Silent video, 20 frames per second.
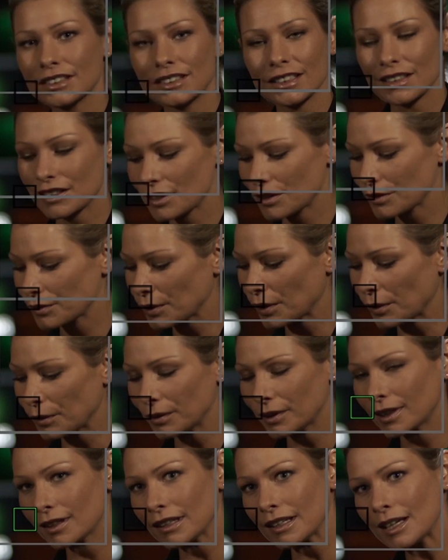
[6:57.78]
Just throw
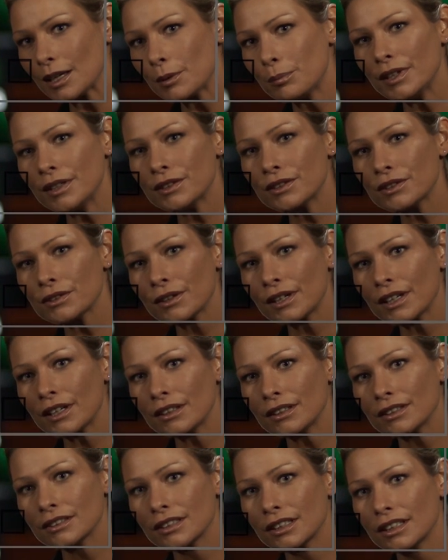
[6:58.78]
a little hip into
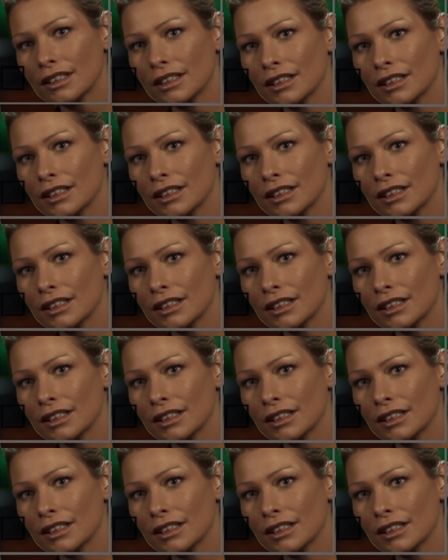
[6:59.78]
it.